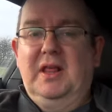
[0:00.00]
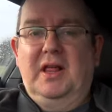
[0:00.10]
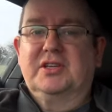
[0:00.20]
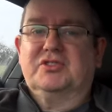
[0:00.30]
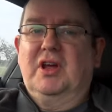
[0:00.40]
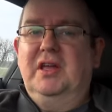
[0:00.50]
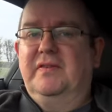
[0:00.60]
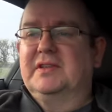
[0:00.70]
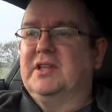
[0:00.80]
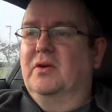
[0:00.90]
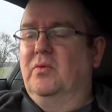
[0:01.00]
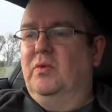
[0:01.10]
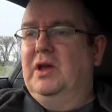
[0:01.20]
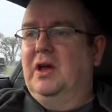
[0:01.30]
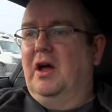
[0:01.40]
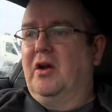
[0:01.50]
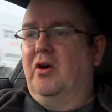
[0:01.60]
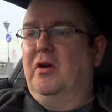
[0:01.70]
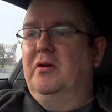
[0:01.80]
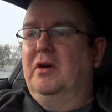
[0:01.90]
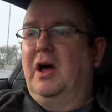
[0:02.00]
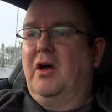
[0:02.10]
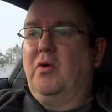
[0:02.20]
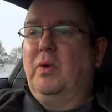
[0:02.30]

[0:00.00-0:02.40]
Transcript: my last drive is that we are on our